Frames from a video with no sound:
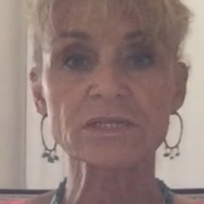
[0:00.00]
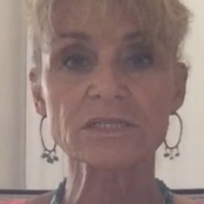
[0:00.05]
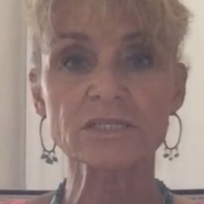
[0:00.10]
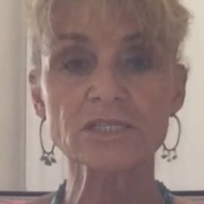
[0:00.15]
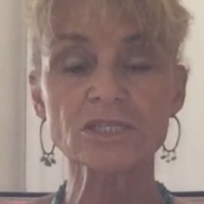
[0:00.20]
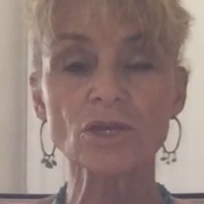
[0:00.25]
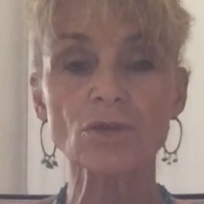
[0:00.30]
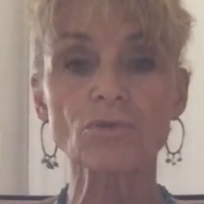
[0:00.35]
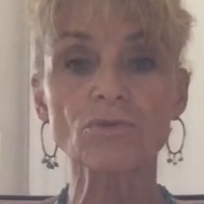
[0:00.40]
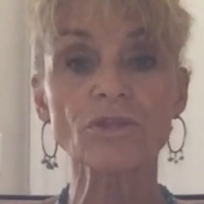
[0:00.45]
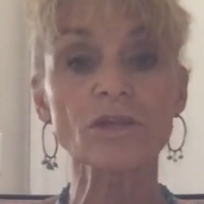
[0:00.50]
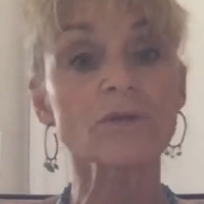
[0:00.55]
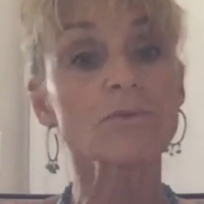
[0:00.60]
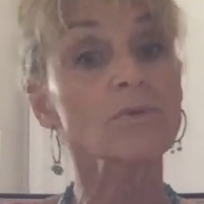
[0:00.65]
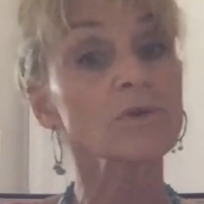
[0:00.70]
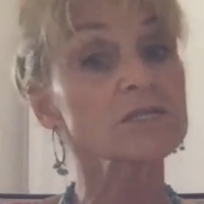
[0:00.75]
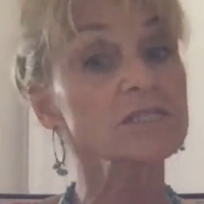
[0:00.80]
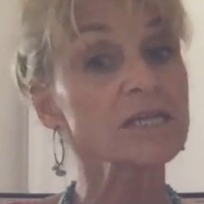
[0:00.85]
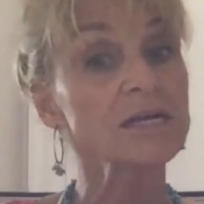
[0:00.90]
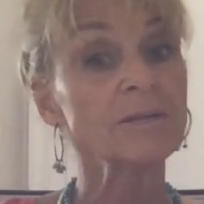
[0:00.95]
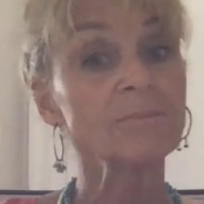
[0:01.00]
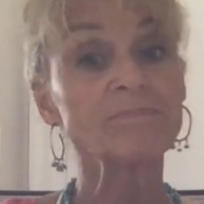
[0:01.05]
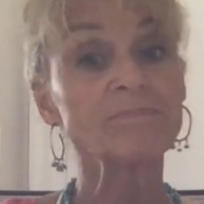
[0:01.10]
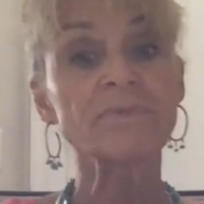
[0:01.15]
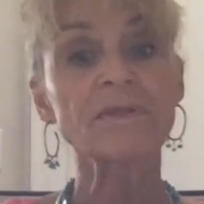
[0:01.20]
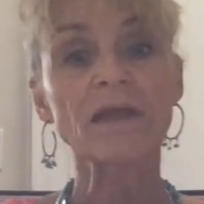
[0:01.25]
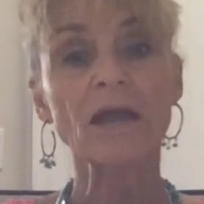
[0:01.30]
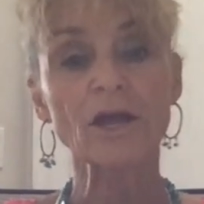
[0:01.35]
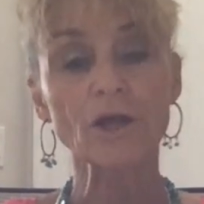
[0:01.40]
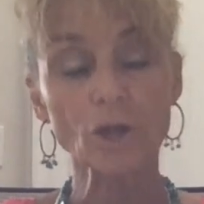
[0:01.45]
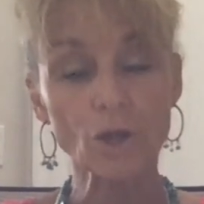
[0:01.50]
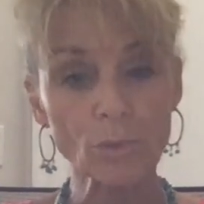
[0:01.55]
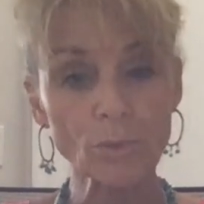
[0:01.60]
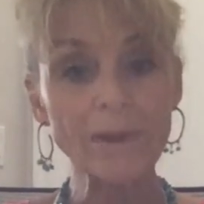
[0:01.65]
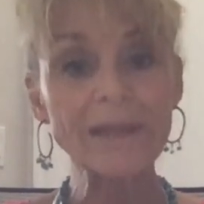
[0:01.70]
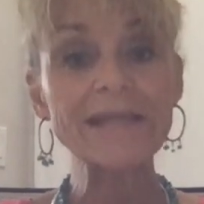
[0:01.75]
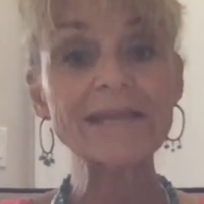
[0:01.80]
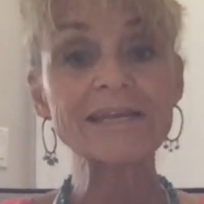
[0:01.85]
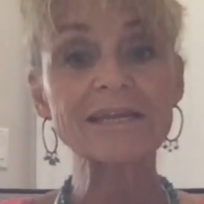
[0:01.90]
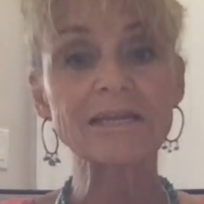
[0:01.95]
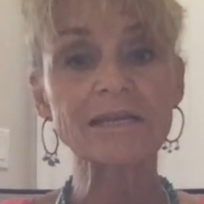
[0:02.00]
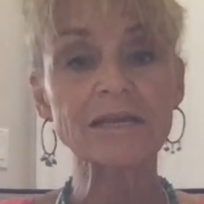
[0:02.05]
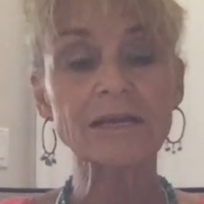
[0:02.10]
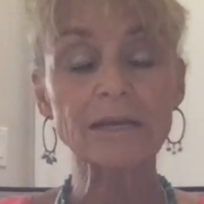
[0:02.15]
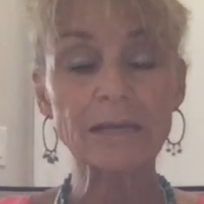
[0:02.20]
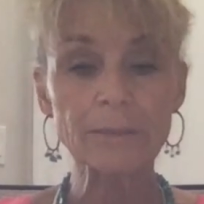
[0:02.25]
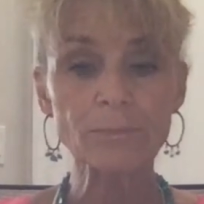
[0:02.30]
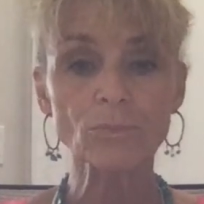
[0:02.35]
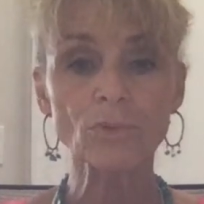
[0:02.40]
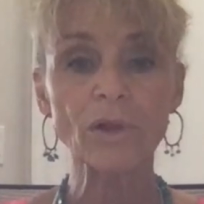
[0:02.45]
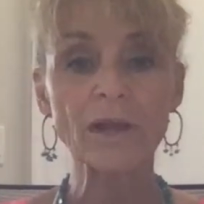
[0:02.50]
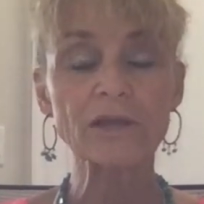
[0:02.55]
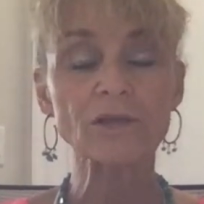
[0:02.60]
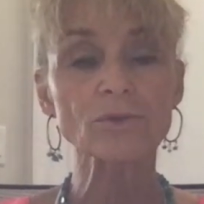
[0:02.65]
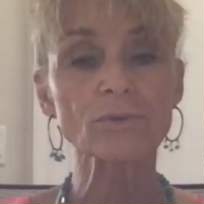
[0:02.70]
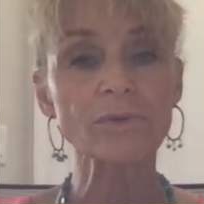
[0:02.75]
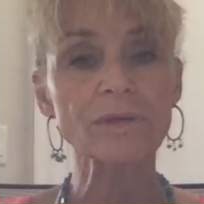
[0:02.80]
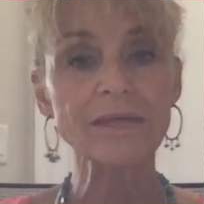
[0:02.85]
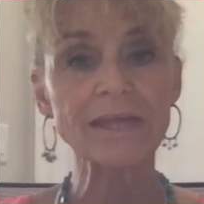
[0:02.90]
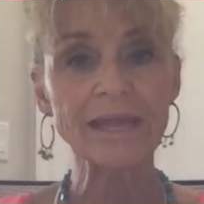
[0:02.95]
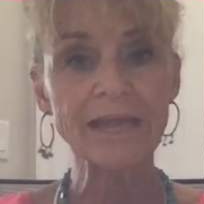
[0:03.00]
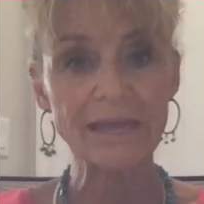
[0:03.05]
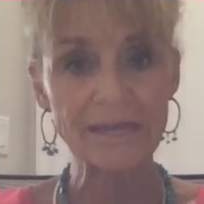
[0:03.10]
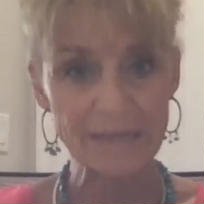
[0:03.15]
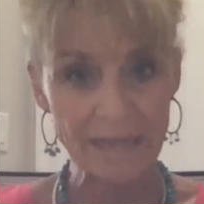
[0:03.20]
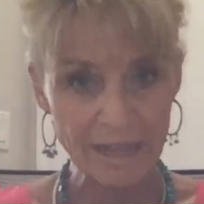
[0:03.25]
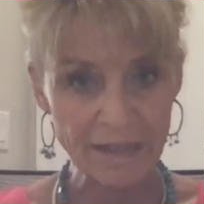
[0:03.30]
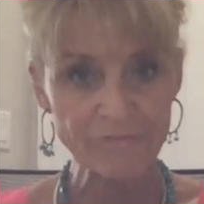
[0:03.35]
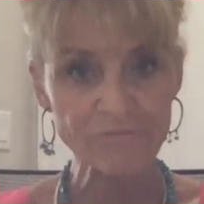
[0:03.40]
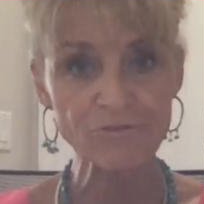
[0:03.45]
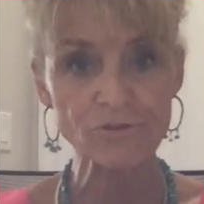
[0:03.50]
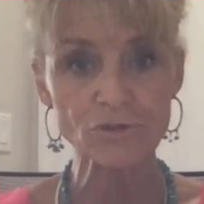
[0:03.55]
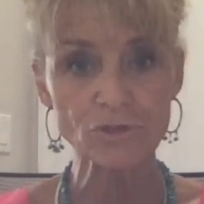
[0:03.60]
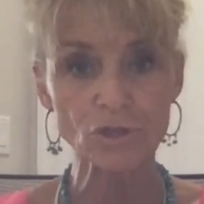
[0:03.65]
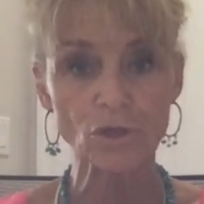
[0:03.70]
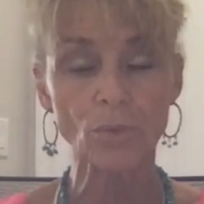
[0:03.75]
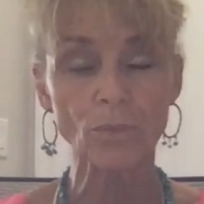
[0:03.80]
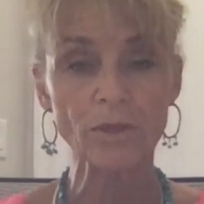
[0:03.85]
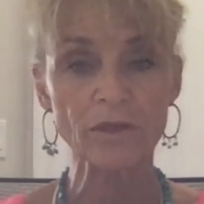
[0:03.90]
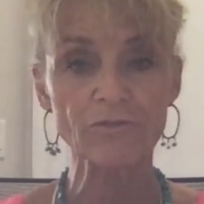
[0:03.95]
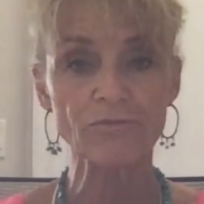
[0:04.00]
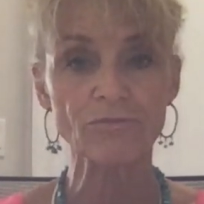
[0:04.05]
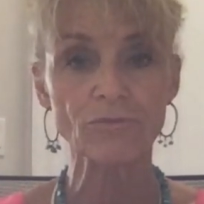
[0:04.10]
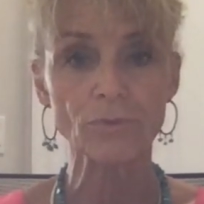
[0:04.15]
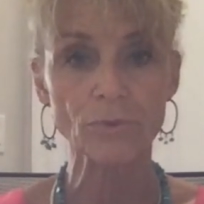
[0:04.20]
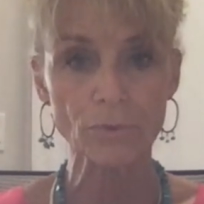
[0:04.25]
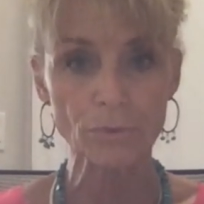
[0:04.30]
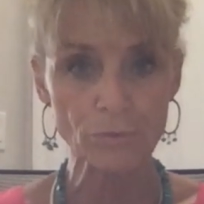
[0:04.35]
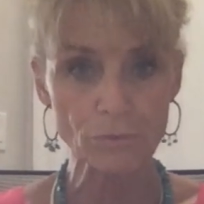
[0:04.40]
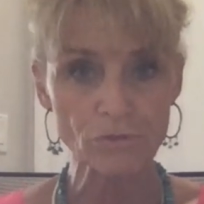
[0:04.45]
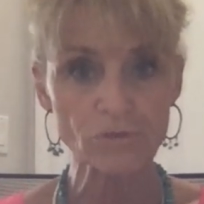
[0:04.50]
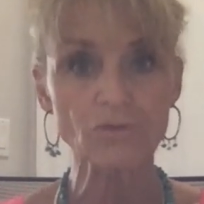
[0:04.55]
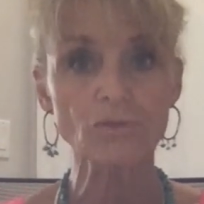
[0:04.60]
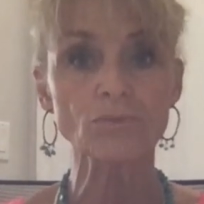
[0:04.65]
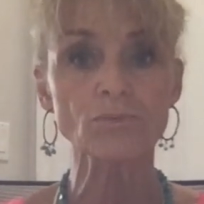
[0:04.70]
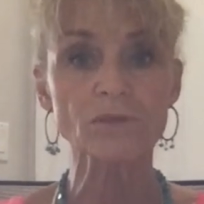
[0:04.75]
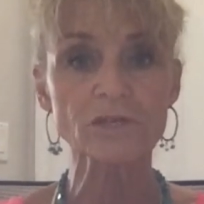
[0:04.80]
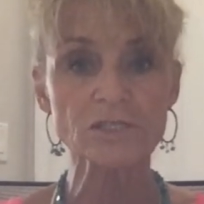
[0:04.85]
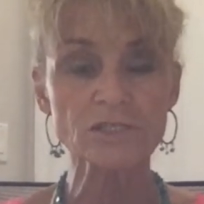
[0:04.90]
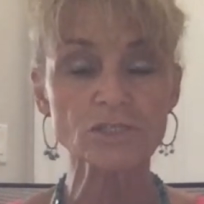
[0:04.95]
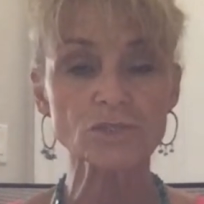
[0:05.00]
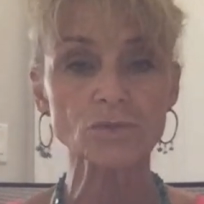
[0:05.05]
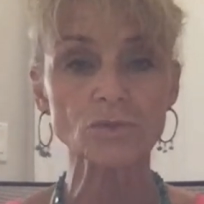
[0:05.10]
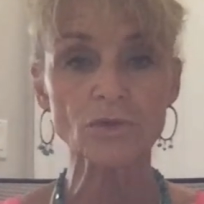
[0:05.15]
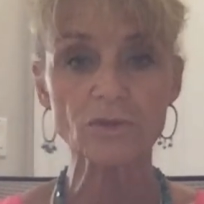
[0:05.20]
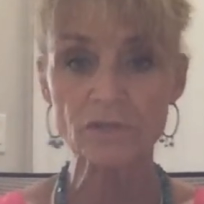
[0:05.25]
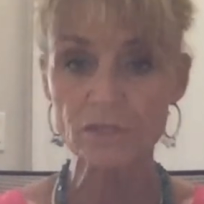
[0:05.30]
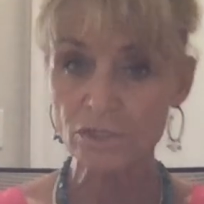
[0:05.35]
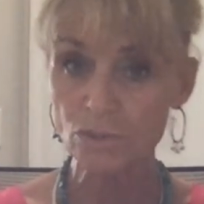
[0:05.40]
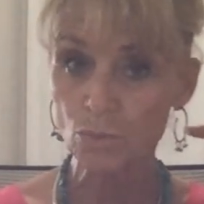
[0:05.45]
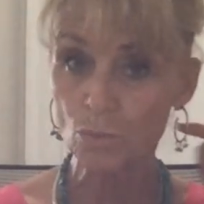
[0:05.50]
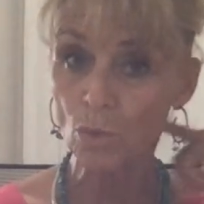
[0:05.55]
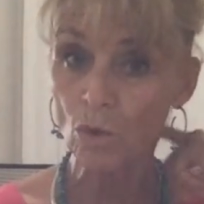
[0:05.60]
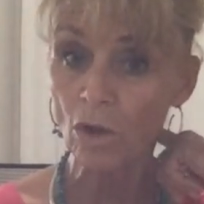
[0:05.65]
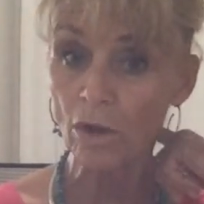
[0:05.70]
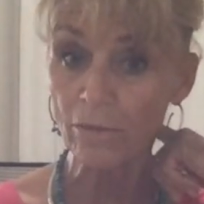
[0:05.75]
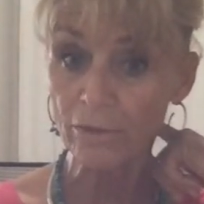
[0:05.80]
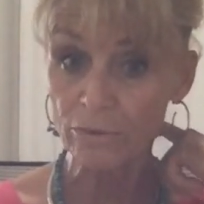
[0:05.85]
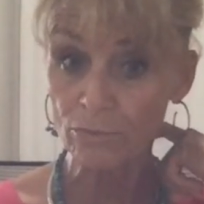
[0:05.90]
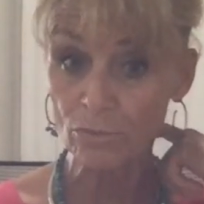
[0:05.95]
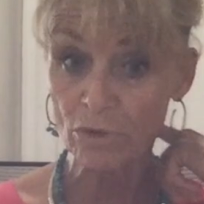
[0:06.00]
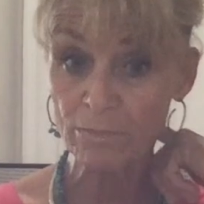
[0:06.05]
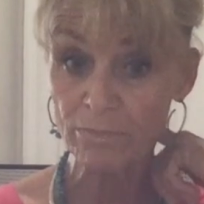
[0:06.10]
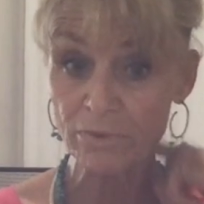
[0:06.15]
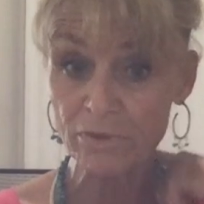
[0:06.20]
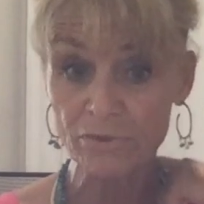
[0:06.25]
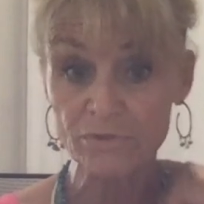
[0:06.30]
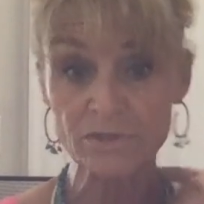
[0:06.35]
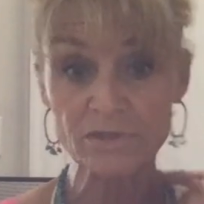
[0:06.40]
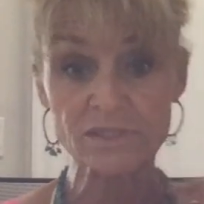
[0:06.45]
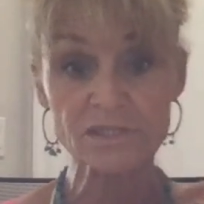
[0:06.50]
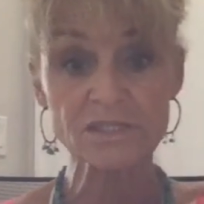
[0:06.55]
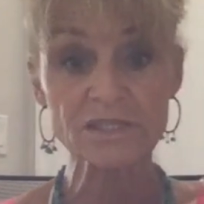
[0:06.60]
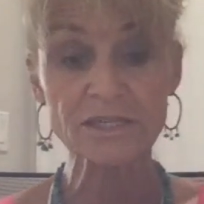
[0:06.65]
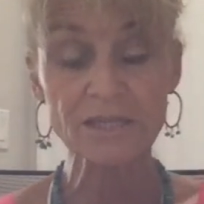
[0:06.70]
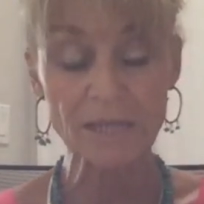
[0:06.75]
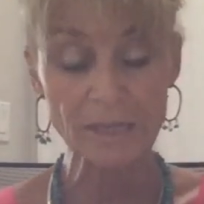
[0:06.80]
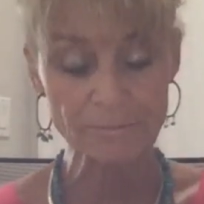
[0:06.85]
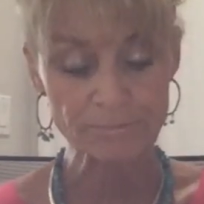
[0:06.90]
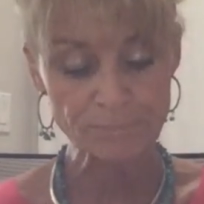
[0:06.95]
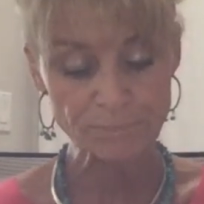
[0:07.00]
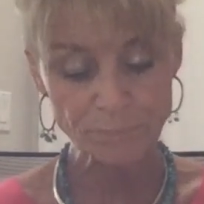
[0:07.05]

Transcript: So there was a great camaraderie and effort going forth to restore this wall and rebuild the city.